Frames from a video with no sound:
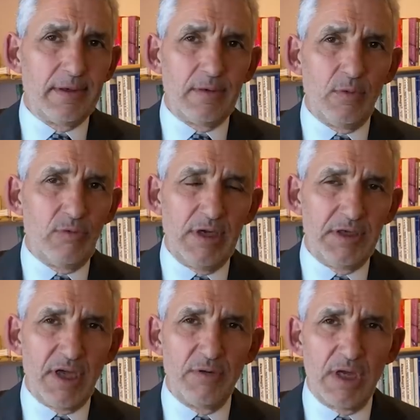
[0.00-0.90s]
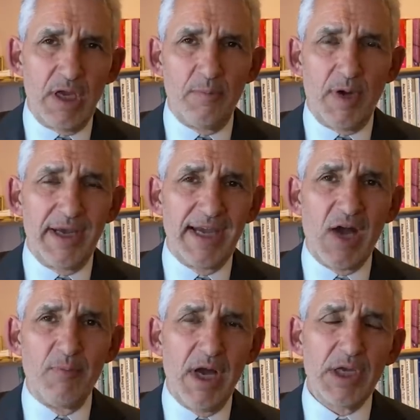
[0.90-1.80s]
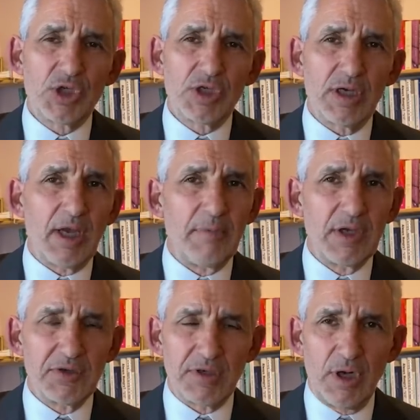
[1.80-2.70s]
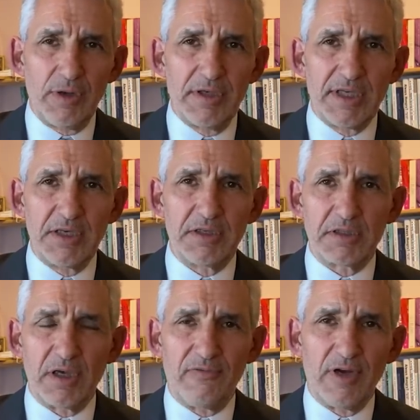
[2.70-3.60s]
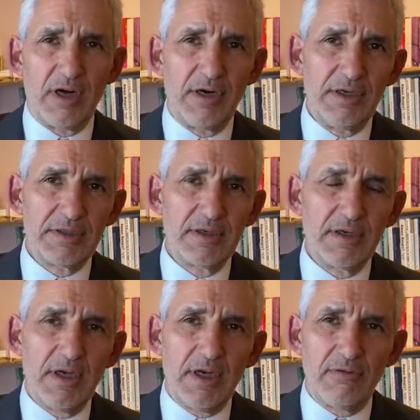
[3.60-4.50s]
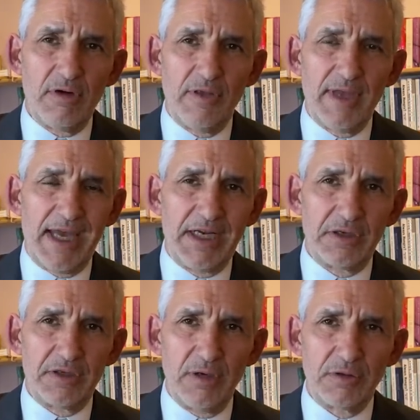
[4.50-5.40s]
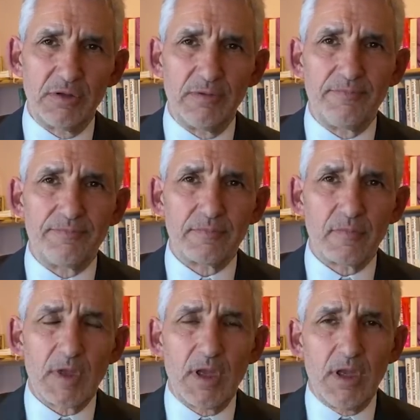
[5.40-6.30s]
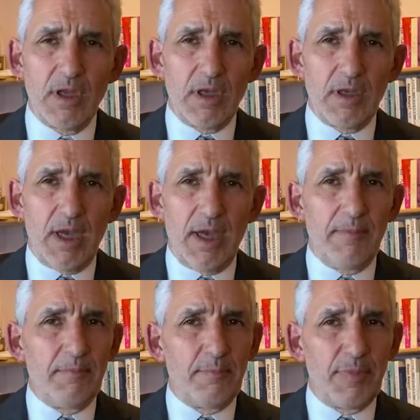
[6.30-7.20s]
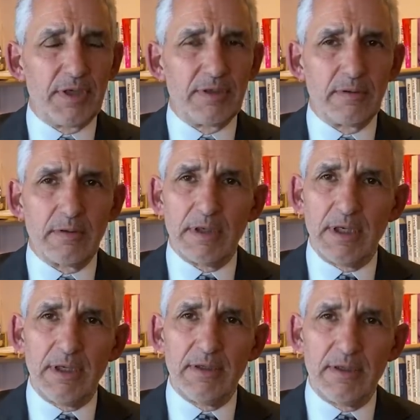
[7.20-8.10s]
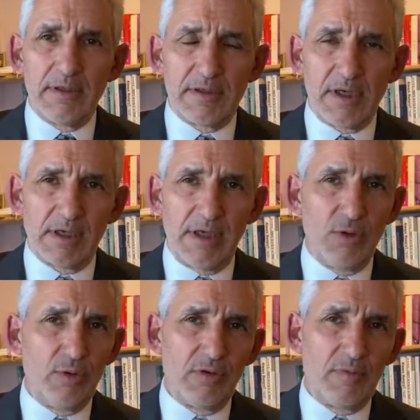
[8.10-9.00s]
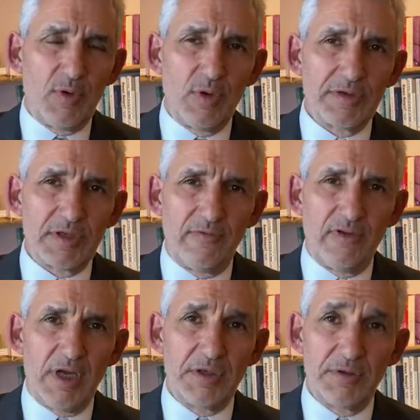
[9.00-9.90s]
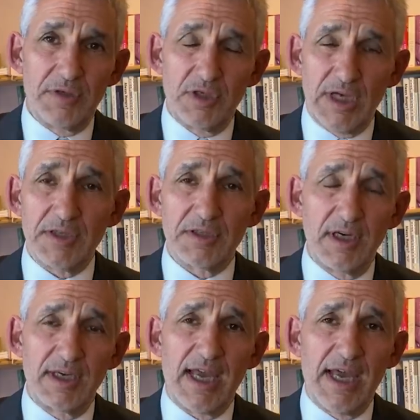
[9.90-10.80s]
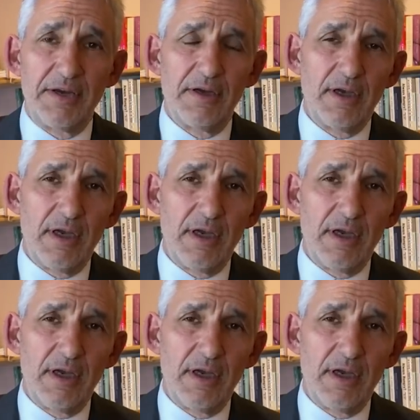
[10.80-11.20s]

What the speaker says: we really don't know by how much because a lot of the data so far is rather anecdotal. But certainly all the reports so far do suggest that it can